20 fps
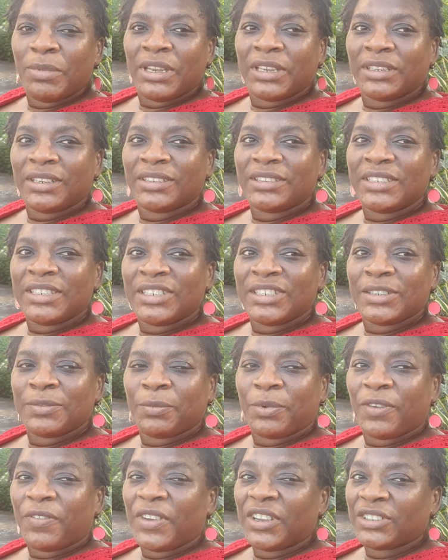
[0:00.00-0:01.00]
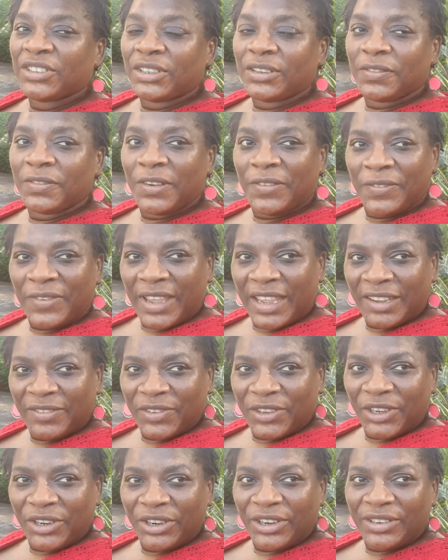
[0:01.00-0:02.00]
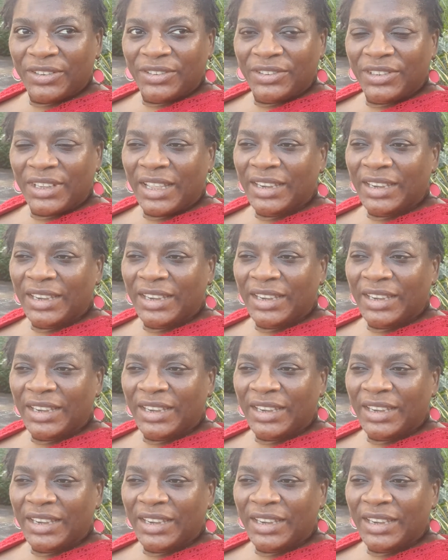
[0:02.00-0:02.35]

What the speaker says: been in the teaching profession for 5 years